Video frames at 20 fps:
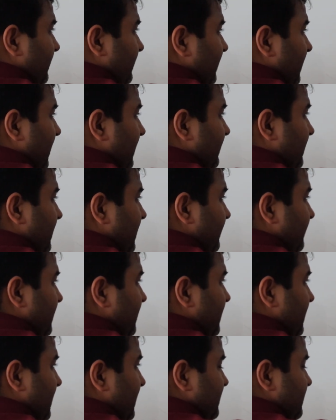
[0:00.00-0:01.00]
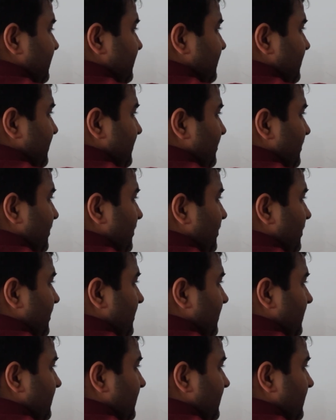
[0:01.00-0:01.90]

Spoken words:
We have the different transaction code